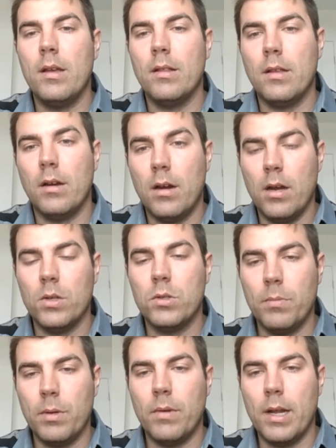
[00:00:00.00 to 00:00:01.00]
our house will
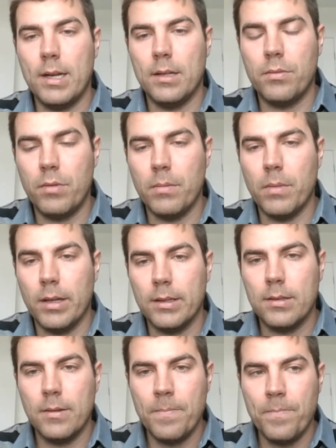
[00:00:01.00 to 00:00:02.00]
be ready in 3
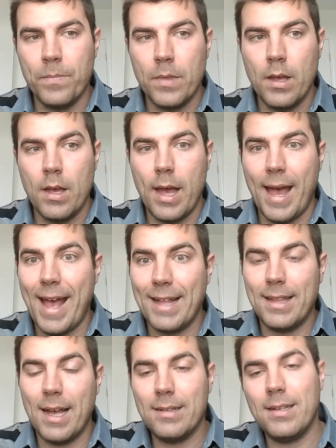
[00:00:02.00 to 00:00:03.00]
months, at
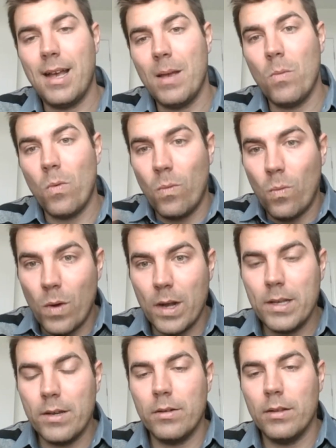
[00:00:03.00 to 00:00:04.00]
that time,
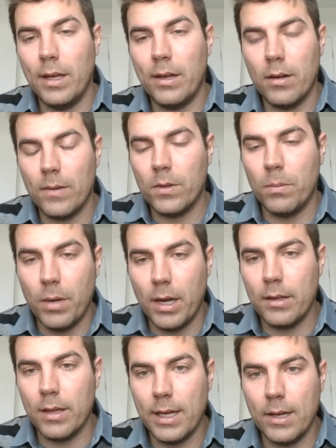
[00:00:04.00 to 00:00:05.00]
1 year later after
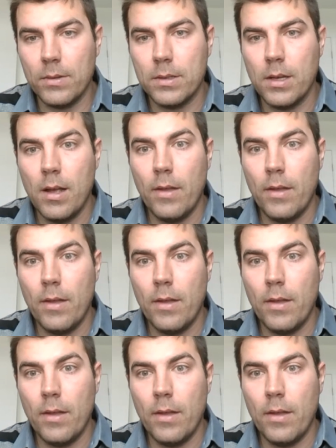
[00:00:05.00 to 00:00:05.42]
buying the house,